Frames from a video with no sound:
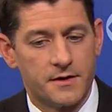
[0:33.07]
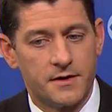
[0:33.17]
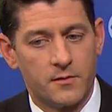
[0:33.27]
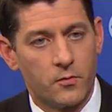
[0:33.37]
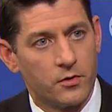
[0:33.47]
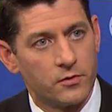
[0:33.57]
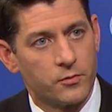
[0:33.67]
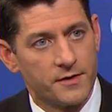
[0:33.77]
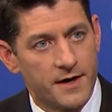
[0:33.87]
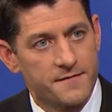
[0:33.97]
in a world where
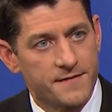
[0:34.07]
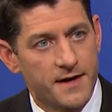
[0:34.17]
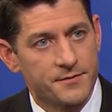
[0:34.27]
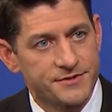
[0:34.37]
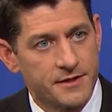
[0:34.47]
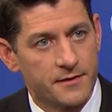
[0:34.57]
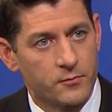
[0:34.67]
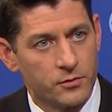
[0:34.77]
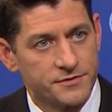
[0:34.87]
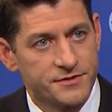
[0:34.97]
95% of the
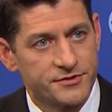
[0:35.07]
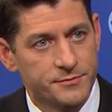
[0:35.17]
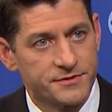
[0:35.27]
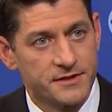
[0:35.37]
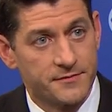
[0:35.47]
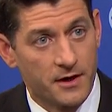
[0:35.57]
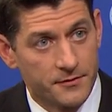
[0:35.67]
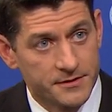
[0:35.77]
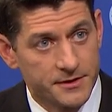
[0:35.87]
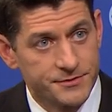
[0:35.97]
world's consumers live in
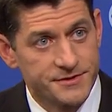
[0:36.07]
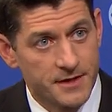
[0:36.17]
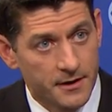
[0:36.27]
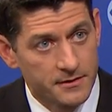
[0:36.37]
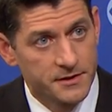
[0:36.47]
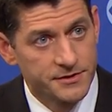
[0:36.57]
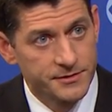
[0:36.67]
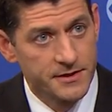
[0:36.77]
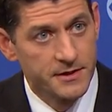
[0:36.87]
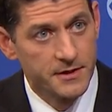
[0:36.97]
other countries, not our country,